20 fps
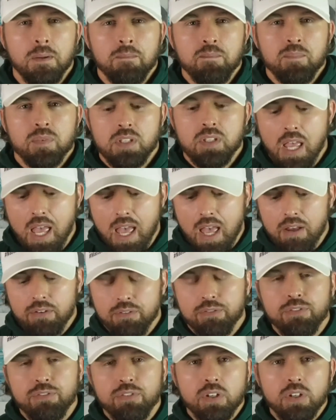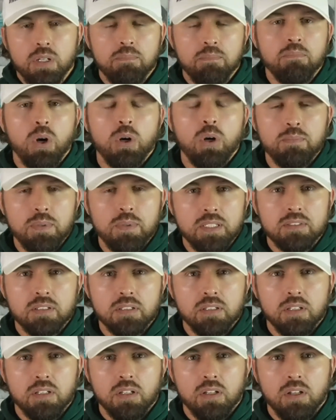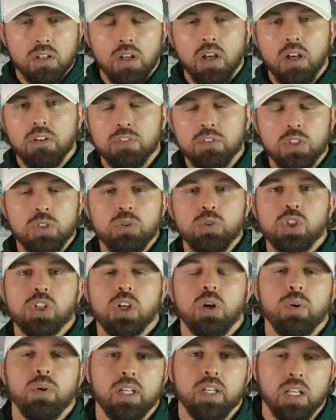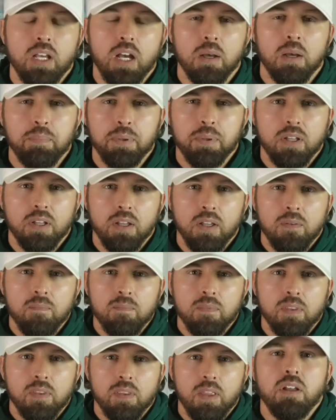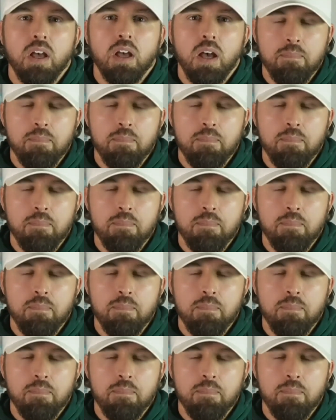to every moment of you showing up at